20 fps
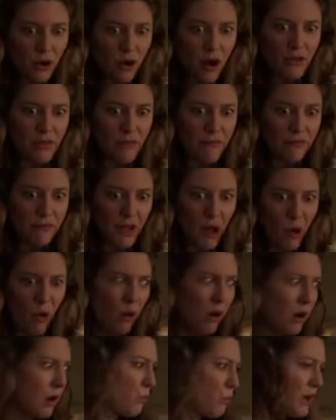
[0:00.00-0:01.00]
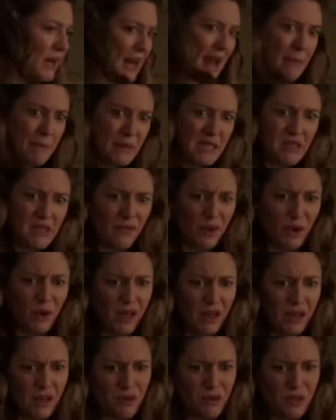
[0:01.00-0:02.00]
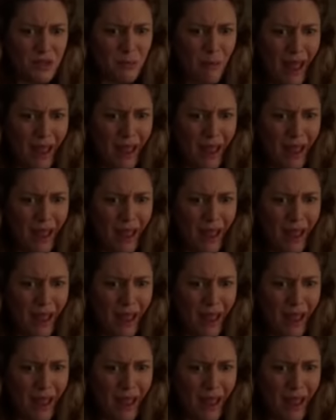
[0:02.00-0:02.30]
you're on the floor. What happens if you need to use the